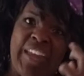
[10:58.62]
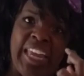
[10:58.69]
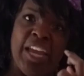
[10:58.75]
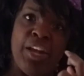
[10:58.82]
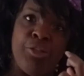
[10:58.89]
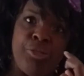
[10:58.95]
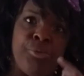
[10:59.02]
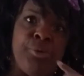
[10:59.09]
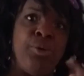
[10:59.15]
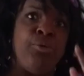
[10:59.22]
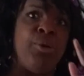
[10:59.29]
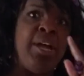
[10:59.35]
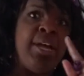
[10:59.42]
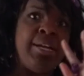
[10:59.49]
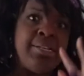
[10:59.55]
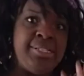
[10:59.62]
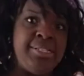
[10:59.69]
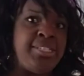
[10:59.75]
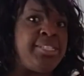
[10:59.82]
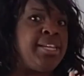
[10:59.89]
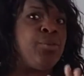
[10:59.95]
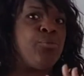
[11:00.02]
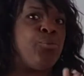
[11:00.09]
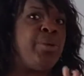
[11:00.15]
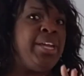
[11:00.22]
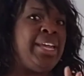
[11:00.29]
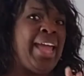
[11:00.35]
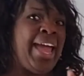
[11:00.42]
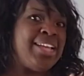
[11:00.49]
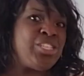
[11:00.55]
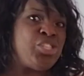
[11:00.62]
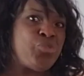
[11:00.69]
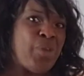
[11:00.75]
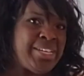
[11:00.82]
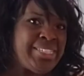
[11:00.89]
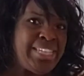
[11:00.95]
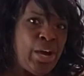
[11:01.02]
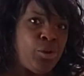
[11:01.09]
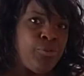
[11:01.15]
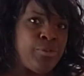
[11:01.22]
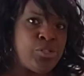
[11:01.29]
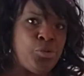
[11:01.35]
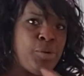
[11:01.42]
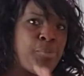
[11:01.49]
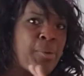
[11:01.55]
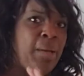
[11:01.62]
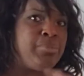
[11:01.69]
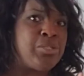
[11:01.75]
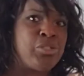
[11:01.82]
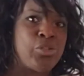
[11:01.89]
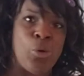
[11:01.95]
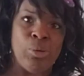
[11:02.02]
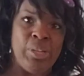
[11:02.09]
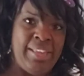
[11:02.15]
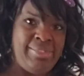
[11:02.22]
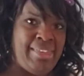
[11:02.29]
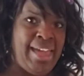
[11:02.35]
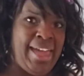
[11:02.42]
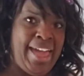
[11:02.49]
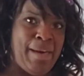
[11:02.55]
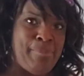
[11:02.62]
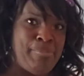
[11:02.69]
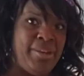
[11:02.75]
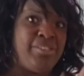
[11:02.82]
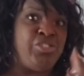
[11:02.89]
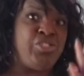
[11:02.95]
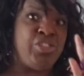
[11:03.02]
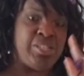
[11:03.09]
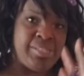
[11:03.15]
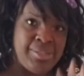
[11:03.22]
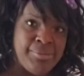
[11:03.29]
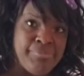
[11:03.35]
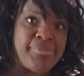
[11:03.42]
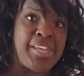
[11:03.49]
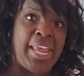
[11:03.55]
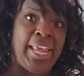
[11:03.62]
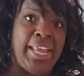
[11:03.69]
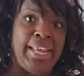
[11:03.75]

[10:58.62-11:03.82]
it through. We get stressed out over story problems. Don't let that happen. Just take it